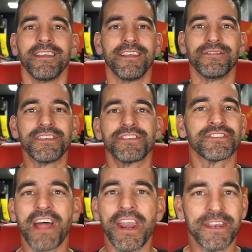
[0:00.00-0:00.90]
this is
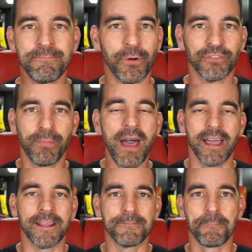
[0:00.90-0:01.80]
not an impulse
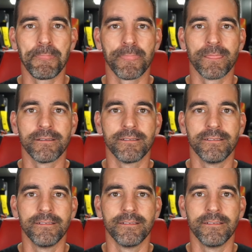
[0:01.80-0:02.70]
buy.
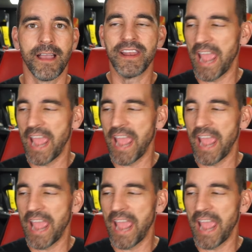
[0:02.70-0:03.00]
An